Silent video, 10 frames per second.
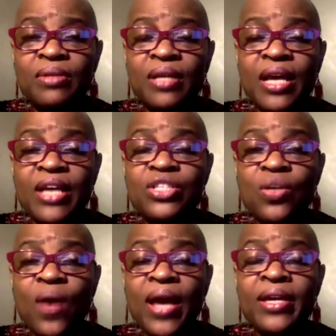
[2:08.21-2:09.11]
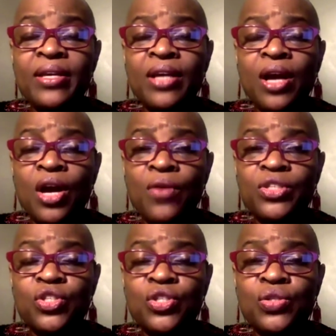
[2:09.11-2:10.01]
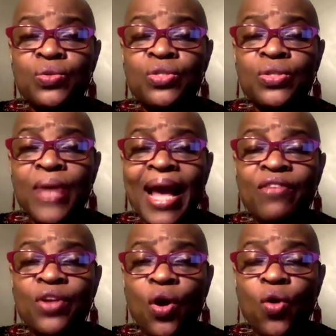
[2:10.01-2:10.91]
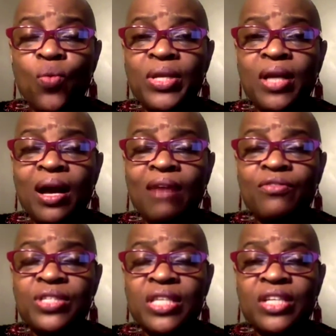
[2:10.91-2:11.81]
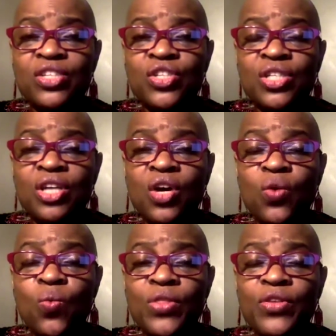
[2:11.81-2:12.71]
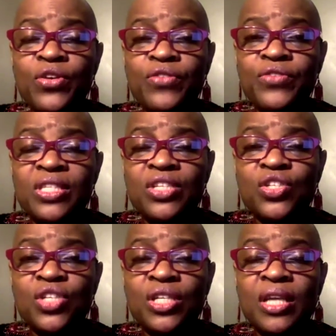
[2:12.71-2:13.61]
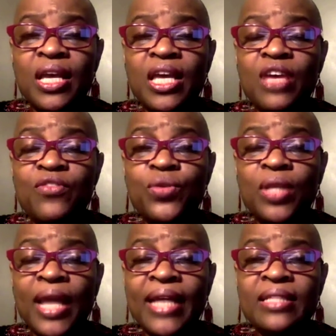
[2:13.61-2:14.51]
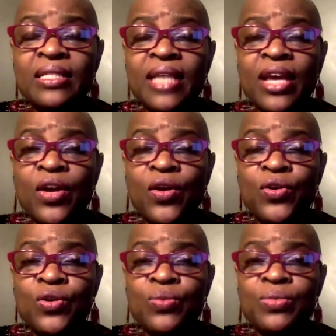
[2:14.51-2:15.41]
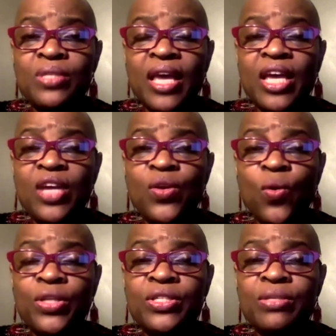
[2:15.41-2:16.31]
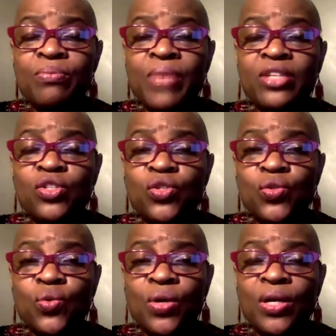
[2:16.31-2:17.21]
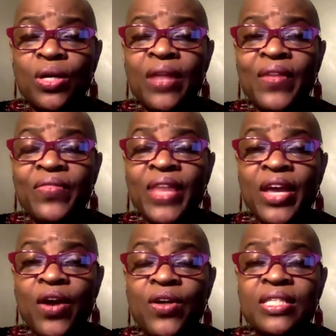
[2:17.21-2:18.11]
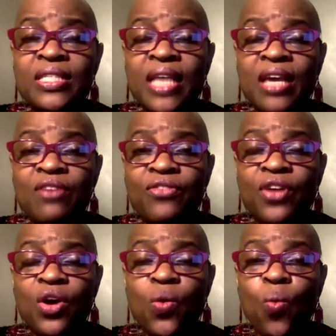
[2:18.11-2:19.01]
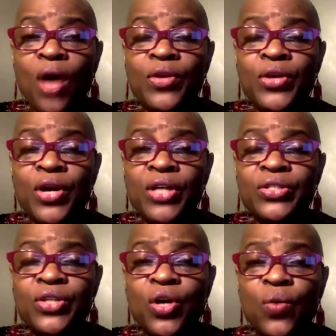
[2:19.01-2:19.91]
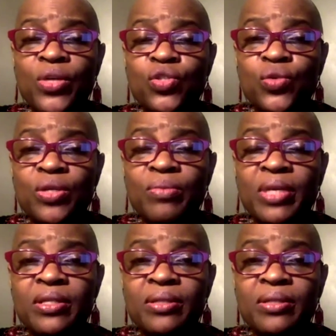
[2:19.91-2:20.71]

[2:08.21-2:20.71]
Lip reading: So I encourage you to have an open conversation with your physician if you'd like to take herbs in order to make sure that they are safe while you're undergoing treatment.